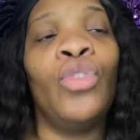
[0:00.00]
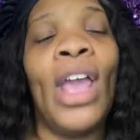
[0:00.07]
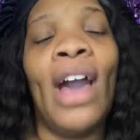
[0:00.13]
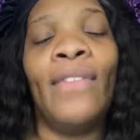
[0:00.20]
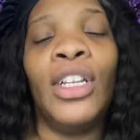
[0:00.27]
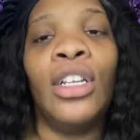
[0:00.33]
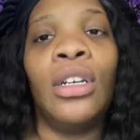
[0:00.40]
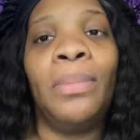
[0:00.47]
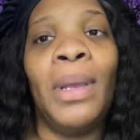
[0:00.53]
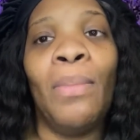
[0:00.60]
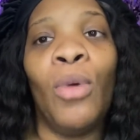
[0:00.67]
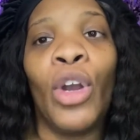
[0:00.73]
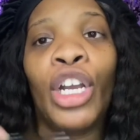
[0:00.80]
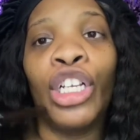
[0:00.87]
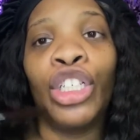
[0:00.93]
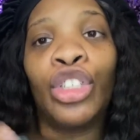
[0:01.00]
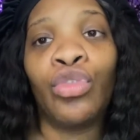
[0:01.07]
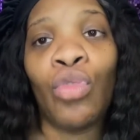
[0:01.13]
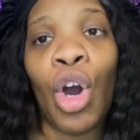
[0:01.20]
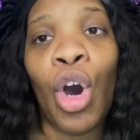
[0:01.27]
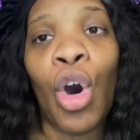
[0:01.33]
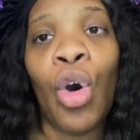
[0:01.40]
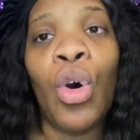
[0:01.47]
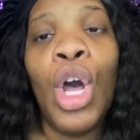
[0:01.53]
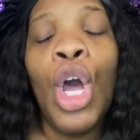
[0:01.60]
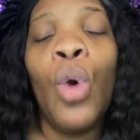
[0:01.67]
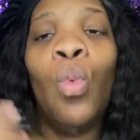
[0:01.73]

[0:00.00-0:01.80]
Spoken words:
have a little bit more control